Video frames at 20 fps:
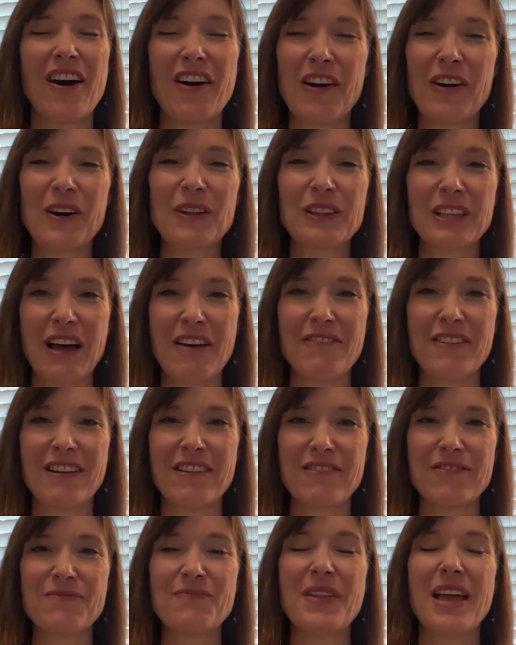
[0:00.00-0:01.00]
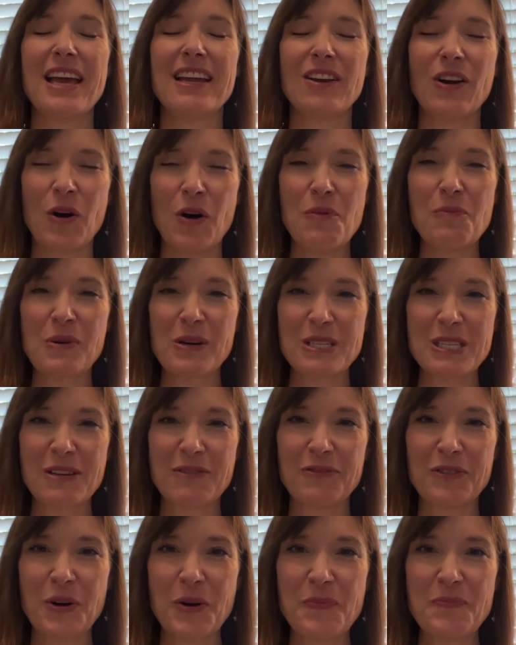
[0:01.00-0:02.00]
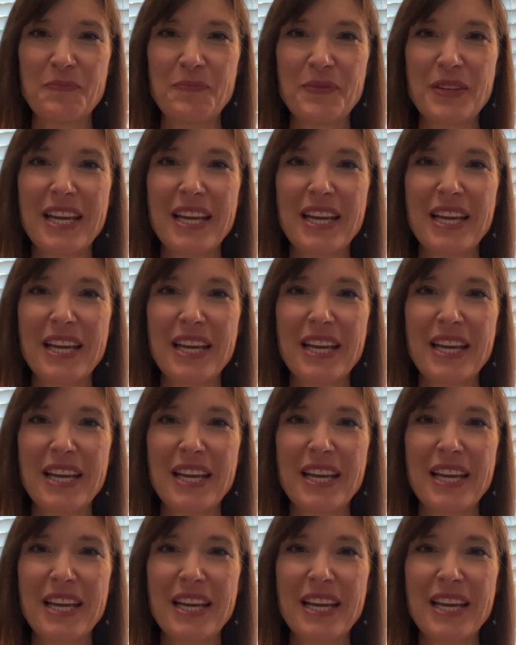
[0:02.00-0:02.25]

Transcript: all loving and all merciful.